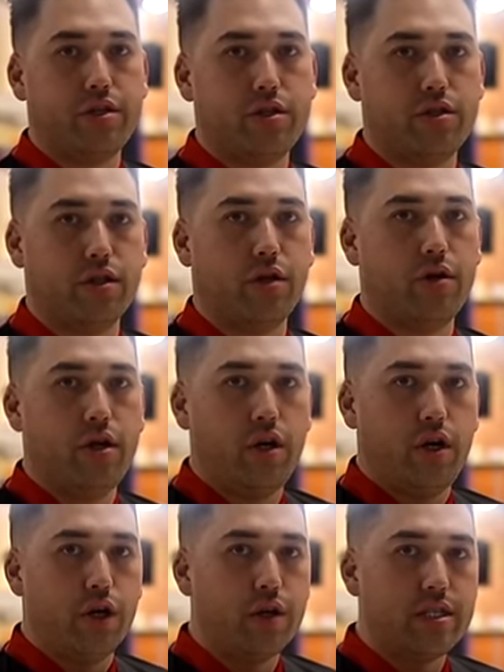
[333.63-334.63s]
So
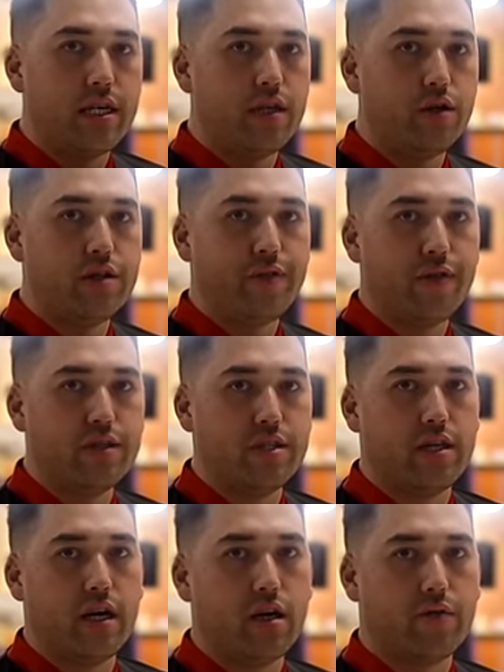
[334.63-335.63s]
you can see little differences
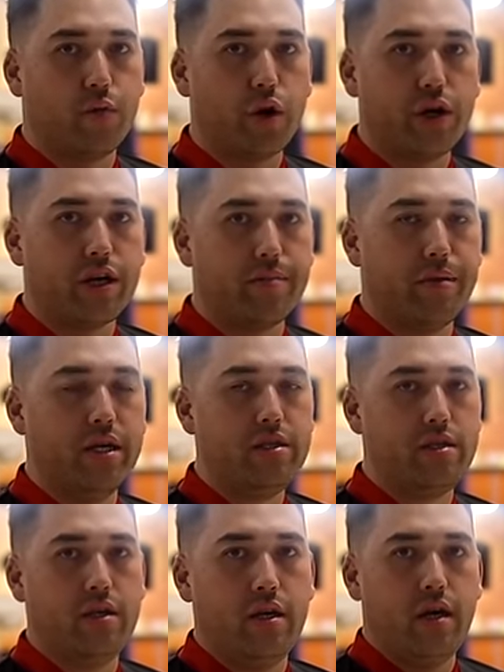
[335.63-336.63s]
there of where you can
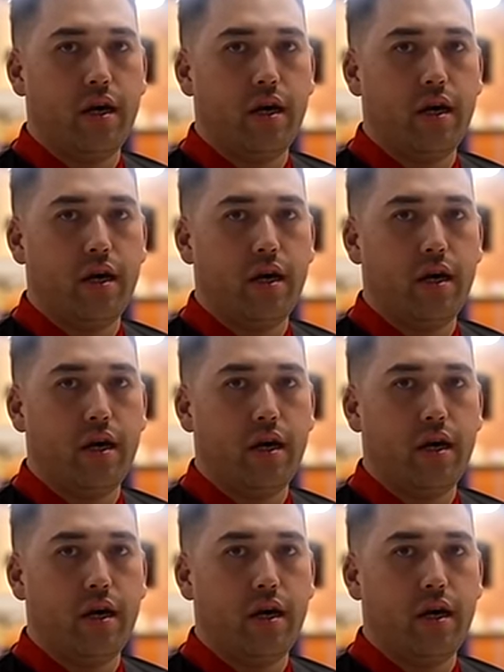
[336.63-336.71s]
miss